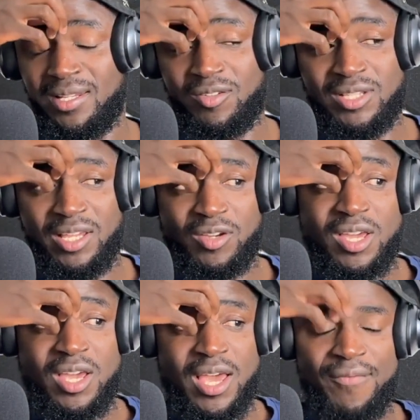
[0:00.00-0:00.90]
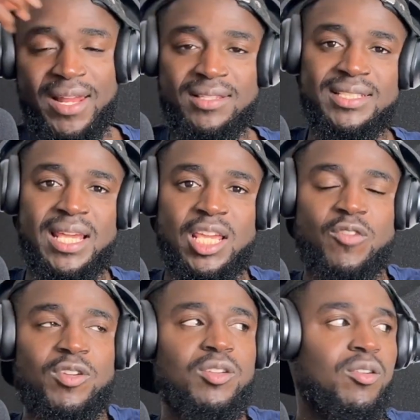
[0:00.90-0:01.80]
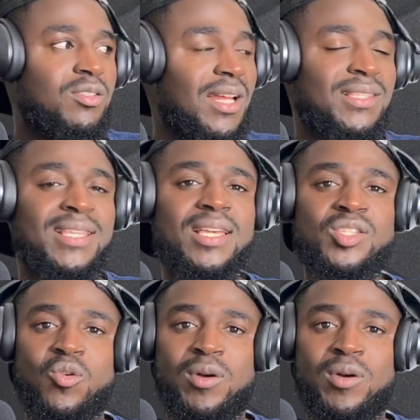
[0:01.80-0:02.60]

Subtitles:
Cause like, I feel like today, you go to like Tesco